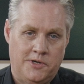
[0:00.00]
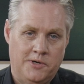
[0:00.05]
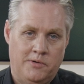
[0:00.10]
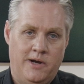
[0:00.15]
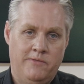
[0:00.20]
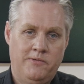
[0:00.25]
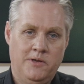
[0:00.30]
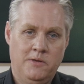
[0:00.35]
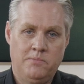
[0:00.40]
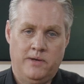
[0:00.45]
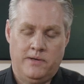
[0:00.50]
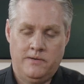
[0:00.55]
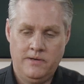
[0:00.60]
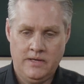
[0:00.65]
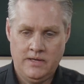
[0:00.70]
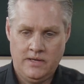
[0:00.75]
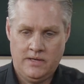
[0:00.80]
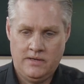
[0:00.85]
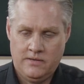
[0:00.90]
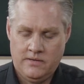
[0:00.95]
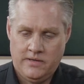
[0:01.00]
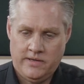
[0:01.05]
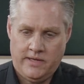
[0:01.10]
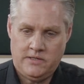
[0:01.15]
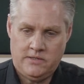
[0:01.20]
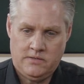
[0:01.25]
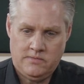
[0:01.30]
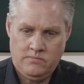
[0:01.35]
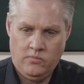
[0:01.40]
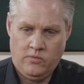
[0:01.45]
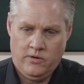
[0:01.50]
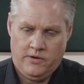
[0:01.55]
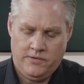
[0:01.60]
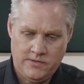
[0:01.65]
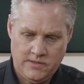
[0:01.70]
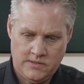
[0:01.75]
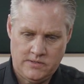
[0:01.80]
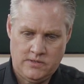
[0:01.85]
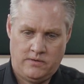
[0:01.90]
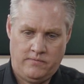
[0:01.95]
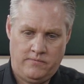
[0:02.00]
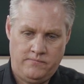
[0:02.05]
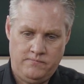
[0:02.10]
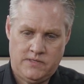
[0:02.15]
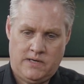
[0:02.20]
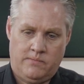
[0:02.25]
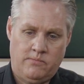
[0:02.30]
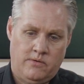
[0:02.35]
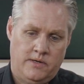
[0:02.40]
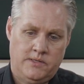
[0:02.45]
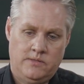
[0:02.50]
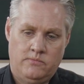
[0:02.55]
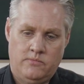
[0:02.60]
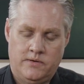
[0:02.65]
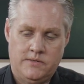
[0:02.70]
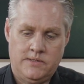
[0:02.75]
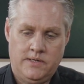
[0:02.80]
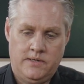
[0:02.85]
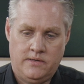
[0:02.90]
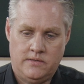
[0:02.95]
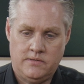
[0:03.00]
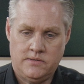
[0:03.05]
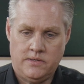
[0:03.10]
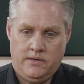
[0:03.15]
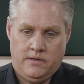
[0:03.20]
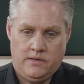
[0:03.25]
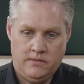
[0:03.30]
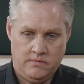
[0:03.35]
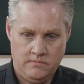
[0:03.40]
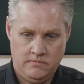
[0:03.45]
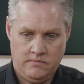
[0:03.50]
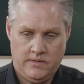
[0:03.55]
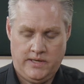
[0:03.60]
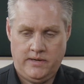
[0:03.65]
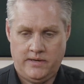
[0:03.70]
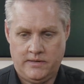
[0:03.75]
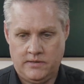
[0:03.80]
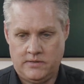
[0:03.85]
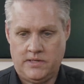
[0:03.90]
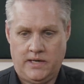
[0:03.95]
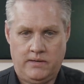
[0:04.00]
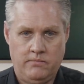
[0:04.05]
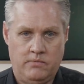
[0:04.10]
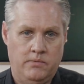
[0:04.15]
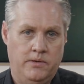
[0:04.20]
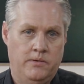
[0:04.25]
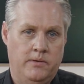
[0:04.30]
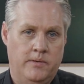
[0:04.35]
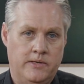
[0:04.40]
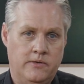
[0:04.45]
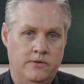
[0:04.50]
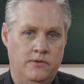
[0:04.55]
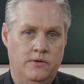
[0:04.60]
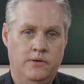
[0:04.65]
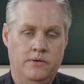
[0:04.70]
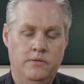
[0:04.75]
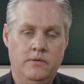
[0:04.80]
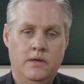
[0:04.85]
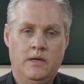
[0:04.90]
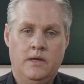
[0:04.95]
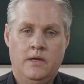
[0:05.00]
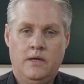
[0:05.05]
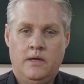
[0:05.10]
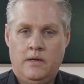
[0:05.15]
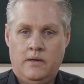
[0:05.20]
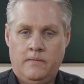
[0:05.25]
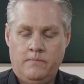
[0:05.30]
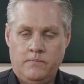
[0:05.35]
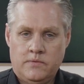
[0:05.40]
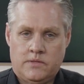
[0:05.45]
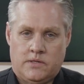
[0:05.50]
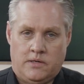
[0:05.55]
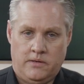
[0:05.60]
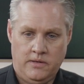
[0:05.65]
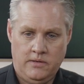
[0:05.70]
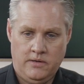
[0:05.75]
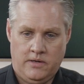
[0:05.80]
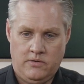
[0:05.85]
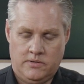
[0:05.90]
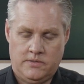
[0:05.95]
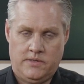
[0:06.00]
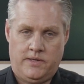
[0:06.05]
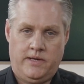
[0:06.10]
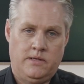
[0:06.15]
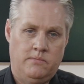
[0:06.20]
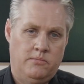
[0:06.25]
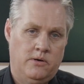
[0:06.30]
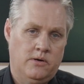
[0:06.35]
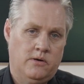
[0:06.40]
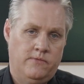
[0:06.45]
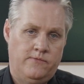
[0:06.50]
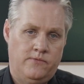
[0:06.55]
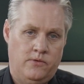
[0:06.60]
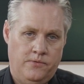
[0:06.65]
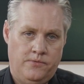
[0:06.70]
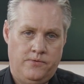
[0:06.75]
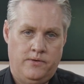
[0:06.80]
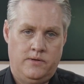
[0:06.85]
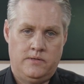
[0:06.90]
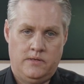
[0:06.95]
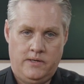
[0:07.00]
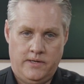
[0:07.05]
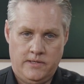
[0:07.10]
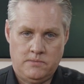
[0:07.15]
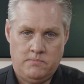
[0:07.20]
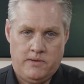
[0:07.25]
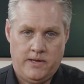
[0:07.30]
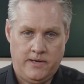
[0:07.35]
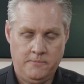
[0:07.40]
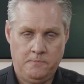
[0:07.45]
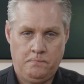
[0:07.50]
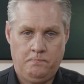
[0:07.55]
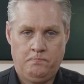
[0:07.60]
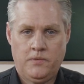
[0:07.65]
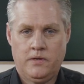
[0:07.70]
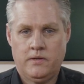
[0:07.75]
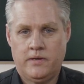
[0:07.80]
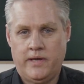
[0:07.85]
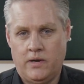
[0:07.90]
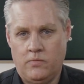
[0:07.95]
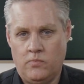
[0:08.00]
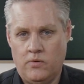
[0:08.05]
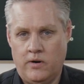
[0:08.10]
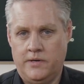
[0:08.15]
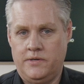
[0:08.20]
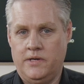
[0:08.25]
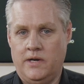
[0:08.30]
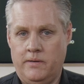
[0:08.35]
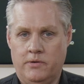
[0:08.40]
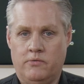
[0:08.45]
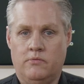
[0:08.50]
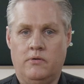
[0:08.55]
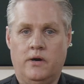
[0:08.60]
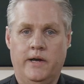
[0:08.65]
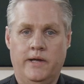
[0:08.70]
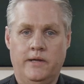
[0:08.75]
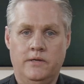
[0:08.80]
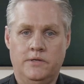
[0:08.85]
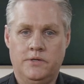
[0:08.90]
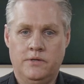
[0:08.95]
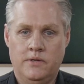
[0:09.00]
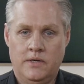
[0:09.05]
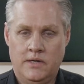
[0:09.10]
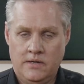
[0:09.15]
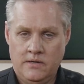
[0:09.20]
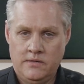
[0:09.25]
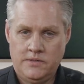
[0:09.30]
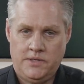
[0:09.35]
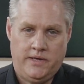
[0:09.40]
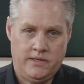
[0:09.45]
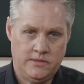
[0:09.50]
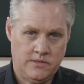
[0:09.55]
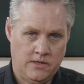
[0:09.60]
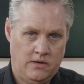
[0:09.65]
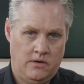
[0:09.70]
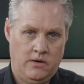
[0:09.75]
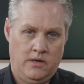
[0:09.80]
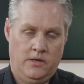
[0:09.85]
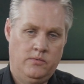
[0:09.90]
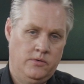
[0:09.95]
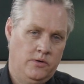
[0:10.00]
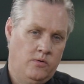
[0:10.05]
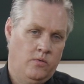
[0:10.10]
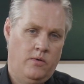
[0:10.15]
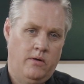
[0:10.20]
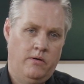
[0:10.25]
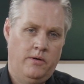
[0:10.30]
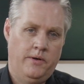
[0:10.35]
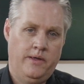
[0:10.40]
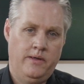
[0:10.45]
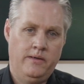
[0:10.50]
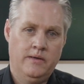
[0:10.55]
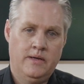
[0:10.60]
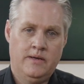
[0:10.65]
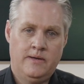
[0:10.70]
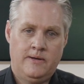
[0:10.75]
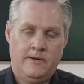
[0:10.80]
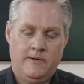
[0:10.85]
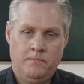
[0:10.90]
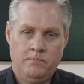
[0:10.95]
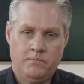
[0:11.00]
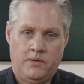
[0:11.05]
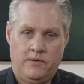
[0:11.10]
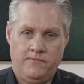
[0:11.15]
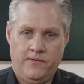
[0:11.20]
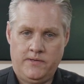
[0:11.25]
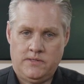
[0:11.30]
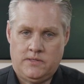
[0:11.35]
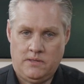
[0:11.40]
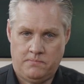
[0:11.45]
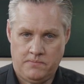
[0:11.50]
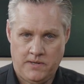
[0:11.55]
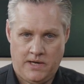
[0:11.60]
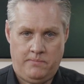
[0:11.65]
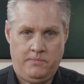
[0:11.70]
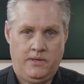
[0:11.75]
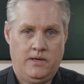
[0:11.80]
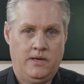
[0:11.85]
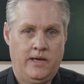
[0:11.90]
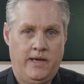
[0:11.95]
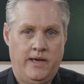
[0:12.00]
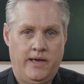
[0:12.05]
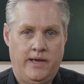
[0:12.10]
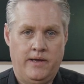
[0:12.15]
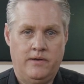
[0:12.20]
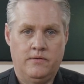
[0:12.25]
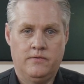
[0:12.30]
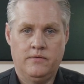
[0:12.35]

graphic, but it's worth just sort of summarizing what's in it so you can then understand what we're about to do. So, of course, it had the micro four thirds lens mount, had a wide dynamic range, so you get sort of Hollywood quality, but it fits in the palm of your hand.